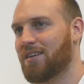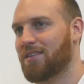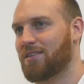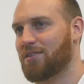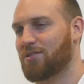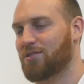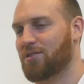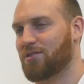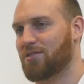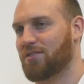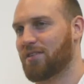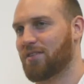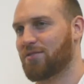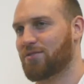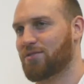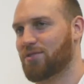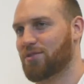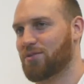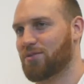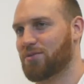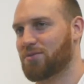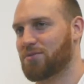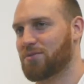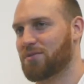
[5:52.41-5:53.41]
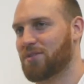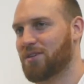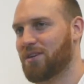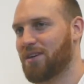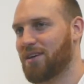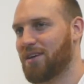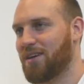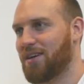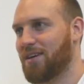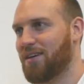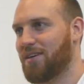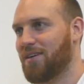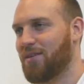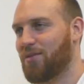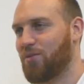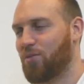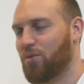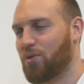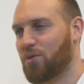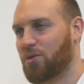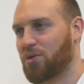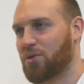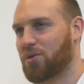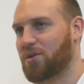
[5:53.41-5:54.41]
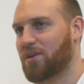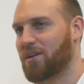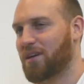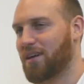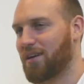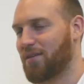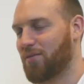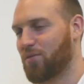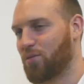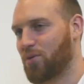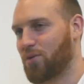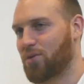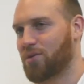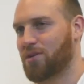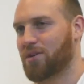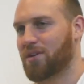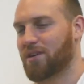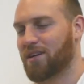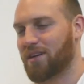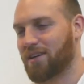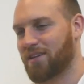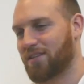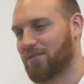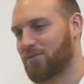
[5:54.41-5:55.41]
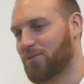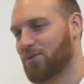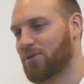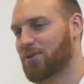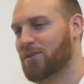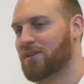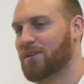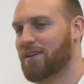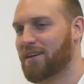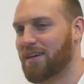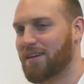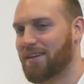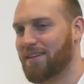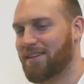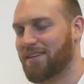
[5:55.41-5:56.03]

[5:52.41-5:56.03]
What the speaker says: You just have to work and work and work, and